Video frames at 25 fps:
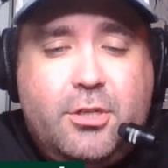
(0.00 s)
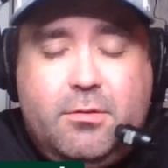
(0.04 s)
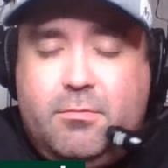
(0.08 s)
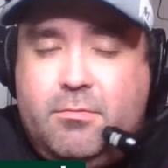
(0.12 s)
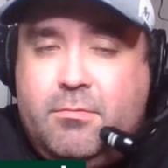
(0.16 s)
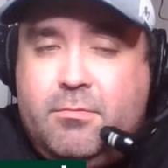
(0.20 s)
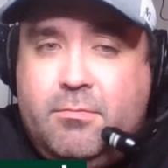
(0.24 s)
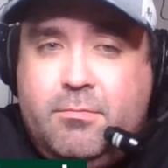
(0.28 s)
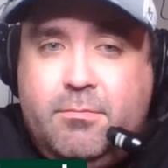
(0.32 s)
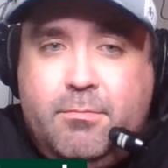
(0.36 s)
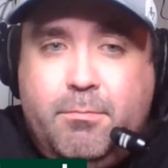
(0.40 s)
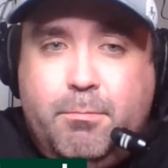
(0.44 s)
And
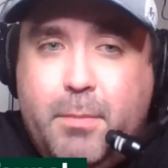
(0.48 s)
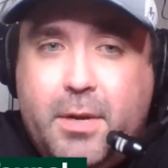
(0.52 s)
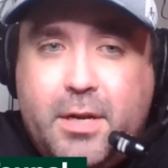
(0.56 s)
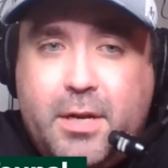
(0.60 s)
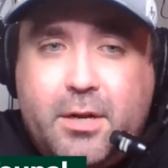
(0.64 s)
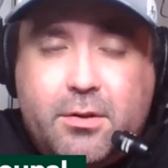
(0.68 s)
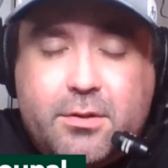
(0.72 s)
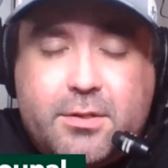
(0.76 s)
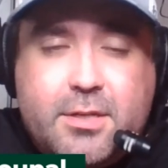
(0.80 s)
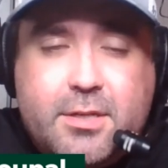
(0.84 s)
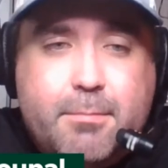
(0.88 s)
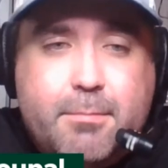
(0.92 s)

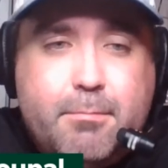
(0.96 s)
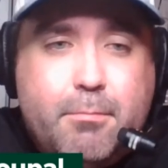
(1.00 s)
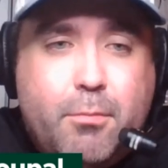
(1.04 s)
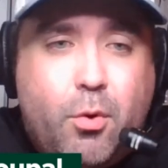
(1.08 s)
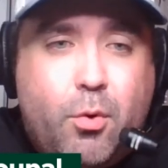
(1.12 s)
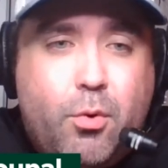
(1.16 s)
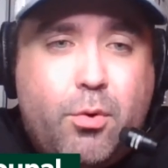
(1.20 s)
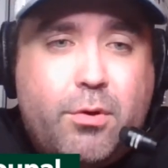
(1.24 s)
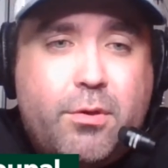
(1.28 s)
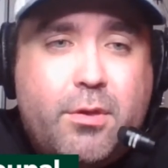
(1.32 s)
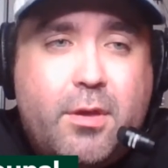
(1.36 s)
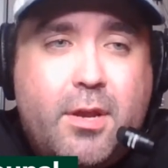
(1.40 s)
Middleton
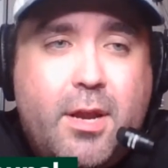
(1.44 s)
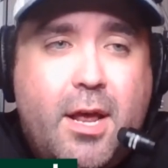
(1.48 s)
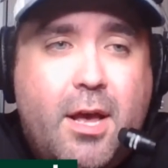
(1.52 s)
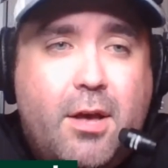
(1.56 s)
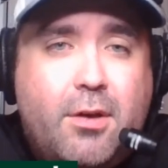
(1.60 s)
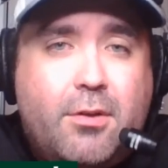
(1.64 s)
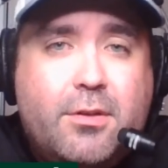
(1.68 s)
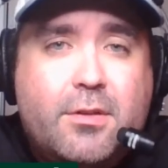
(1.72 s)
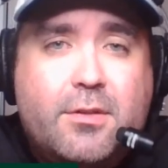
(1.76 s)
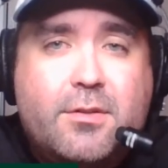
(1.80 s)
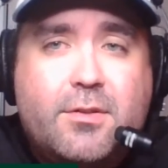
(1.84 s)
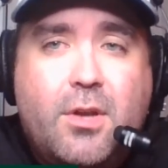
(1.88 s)
more than
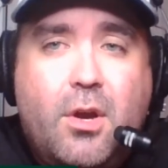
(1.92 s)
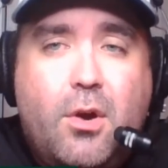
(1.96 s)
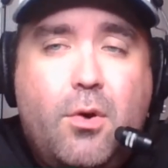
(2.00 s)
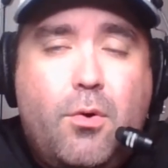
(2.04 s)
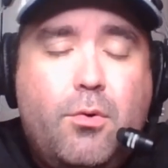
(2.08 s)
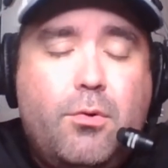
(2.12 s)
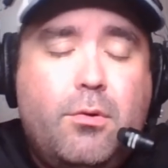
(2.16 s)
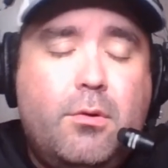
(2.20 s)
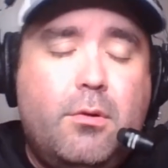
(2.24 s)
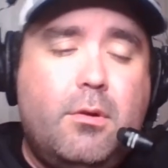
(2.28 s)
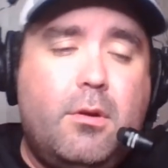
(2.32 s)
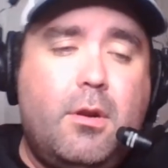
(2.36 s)
held his
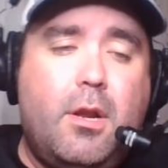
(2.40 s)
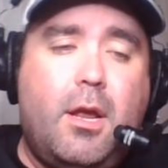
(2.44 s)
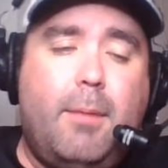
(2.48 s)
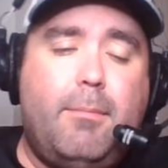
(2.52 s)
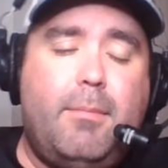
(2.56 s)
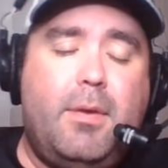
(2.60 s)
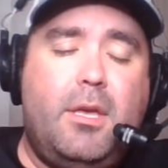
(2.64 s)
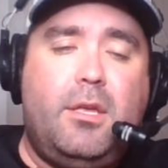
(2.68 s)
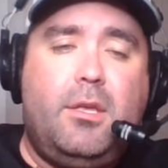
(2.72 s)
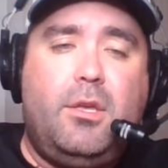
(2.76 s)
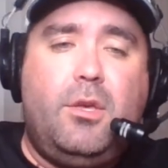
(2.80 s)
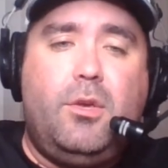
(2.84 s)
own. I
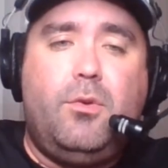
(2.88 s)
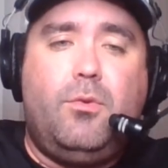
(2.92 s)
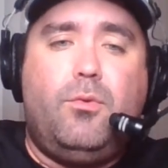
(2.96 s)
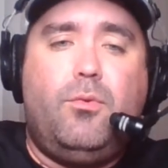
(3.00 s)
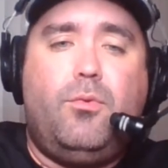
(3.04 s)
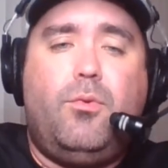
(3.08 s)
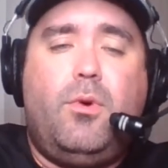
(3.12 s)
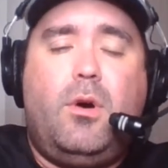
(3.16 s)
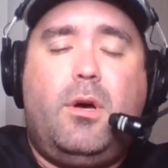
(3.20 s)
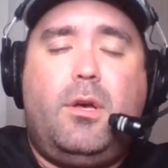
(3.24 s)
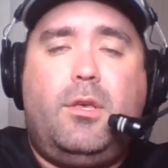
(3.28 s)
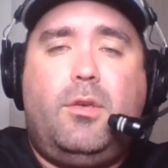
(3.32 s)
mean,
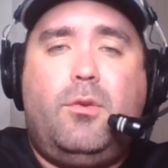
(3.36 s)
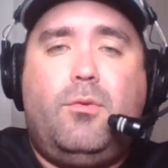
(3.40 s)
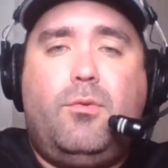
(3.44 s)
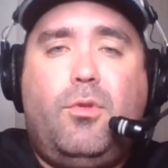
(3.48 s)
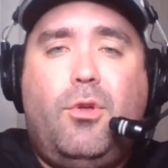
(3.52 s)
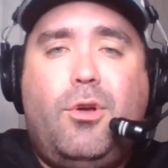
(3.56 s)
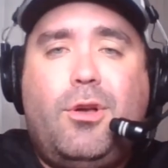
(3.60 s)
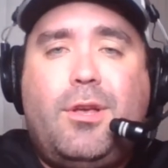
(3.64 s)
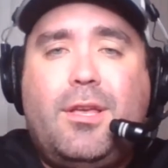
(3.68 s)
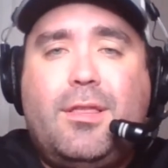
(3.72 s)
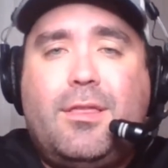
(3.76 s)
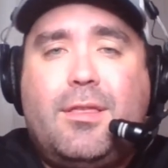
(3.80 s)
you uh, you
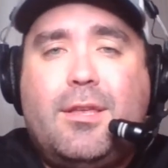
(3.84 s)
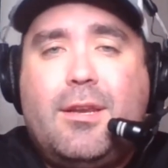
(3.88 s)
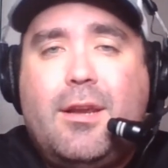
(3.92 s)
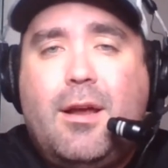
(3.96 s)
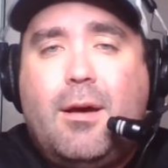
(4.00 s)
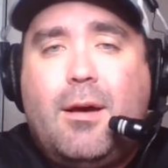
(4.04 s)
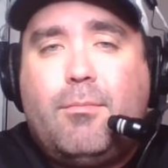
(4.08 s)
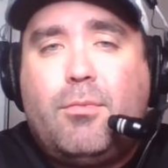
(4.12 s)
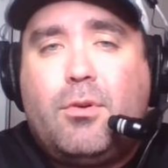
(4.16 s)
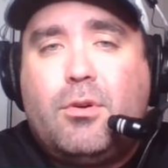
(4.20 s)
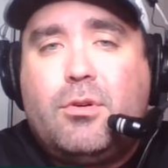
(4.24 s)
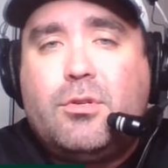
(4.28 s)
look at the
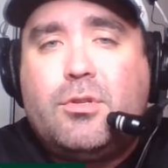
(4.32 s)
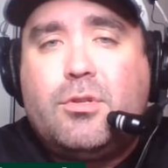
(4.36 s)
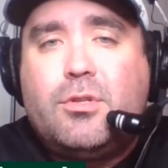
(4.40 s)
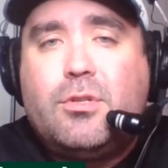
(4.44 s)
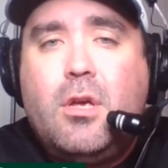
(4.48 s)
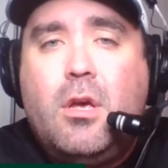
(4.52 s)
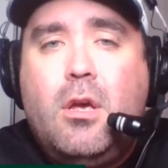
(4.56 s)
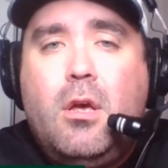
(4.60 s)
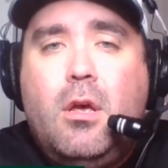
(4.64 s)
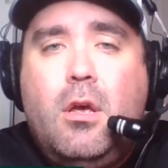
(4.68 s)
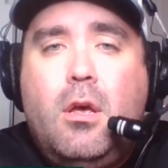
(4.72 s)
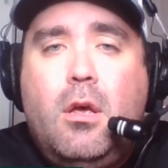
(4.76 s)
numbers
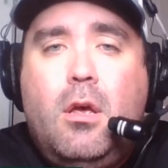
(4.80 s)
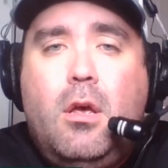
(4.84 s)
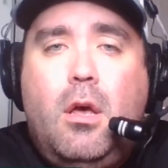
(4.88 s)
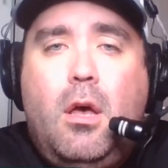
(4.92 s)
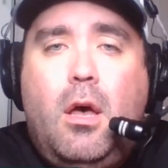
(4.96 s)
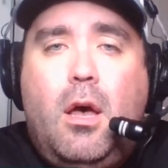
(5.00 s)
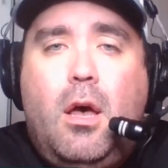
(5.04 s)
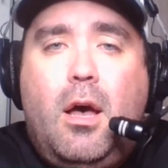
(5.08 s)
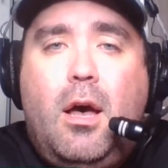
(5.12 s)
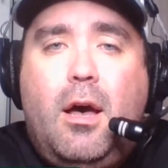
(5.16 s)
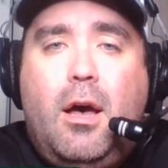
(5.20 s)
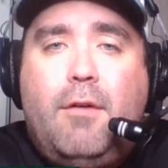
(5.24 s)

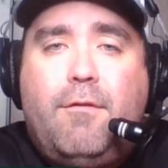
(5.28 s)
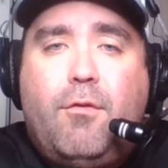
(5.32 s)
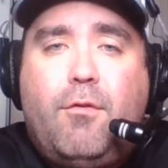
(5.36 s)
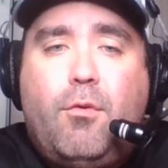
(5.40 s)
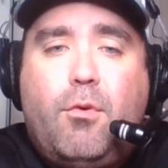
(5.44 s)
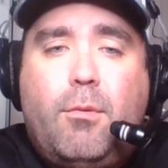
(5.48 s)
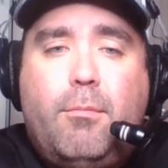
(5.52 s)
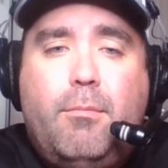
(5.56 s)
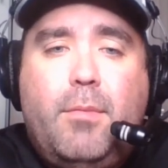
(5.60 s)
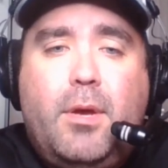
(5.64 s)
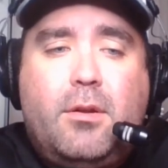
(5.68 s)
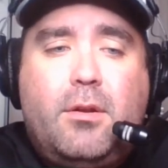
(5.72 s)
uh,
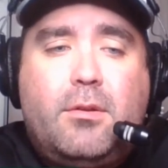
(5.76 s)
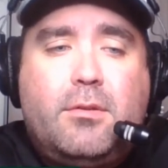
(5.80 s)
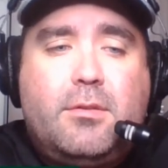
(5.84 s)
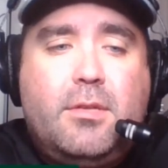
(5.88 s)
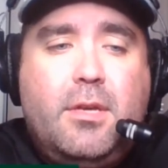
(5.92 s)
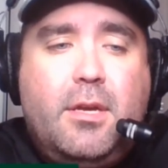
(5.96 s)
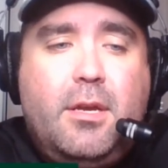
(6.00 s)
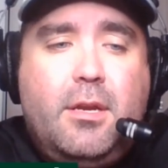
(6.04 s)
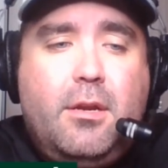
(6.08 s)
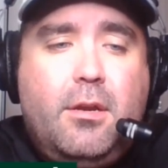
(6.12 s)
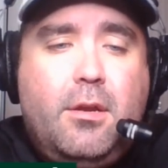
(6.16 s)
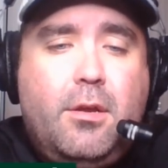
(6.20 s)
for
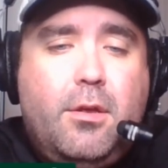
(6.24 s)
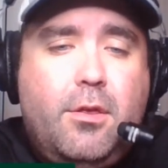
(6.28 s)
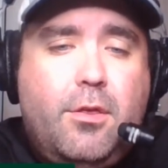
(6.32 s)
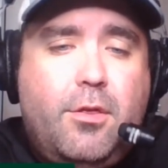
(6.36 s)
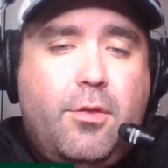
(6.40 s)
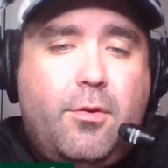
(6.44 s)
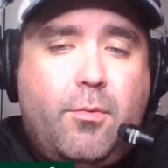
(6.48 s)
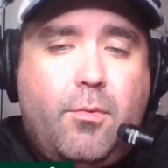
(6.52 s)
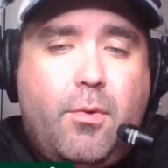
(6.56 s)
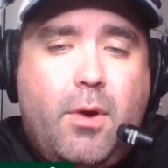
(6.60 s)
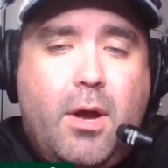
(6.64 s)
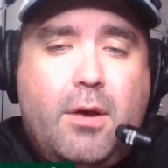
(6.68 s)
Middleton
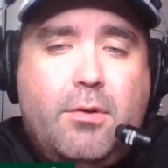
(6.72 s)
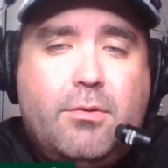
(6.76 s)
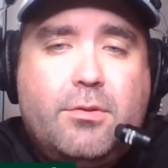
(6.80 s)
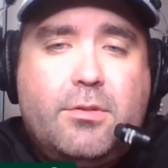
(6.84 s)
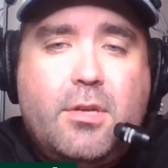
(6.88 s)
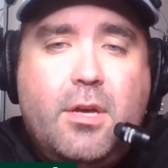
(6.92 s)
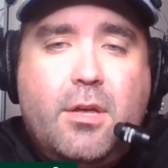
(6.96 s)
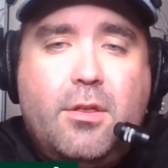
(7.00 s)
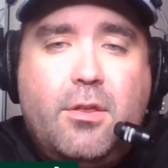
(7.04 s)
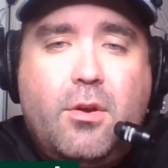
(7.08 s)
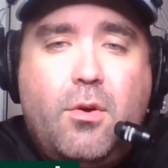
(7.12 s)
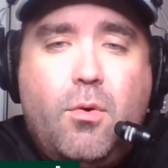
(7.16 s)
throughout
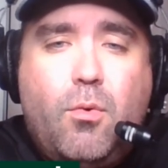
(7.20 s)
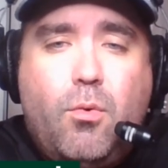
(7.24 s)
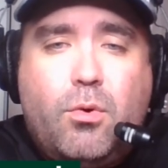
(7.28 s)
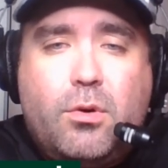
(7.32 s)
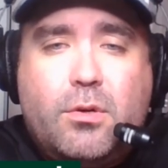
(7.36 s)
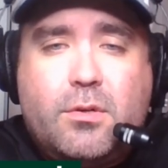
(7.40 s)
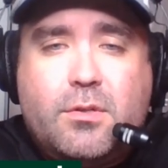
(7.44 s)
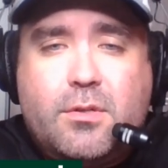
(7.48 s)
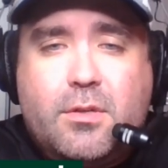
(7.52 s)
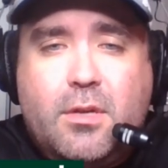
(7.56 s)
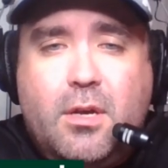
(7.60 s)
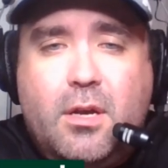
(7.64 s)
uh, the
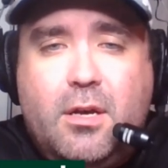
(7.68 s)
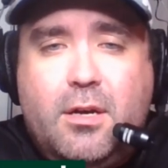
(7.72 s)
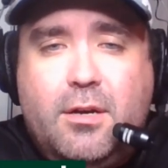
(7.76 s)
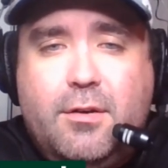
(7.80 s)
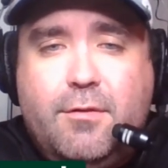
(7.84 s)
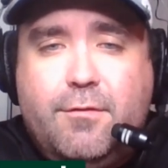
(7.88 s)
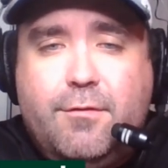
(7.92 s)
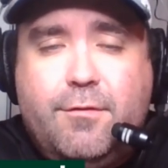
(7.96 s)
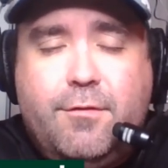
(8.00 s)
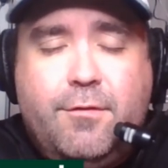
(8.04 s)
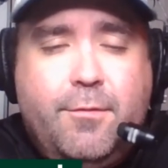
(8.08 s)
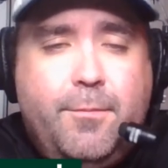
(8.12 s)
course
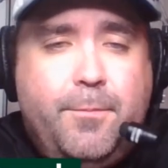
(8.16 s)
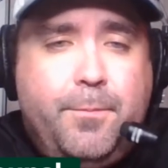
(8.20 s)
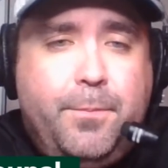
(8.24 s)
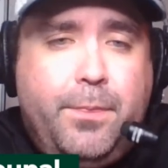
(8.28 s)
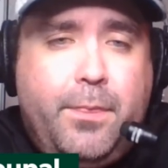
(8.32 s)
of